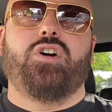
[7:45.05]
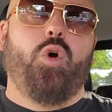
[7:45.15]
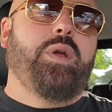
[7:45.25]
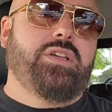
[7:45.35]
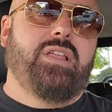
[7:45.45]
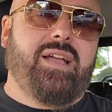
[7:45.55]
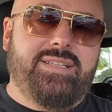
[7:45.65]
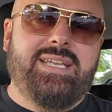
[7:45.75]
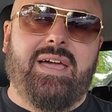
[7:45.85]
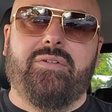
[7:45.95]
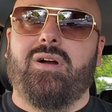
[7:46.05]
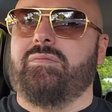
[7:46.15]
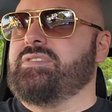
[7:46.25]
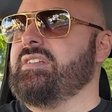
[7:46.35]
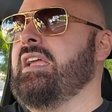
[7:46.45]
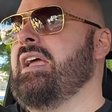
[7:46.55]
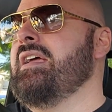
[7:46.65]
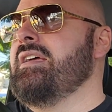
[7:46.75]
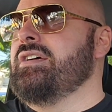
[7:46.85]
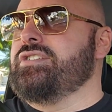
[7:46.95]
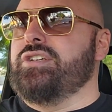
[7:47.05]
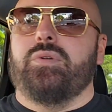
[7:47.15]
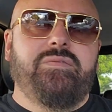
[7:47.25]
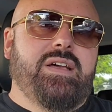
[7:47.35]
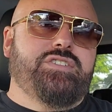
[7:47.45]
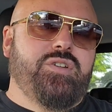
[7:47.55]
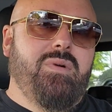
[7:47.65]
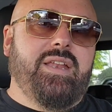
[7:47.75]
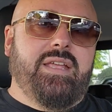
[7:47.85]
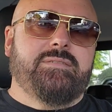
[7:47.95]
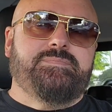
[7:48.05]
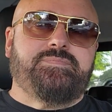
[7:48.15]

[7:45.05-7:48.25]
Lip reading: or we can look at together, obviously, to invest your money.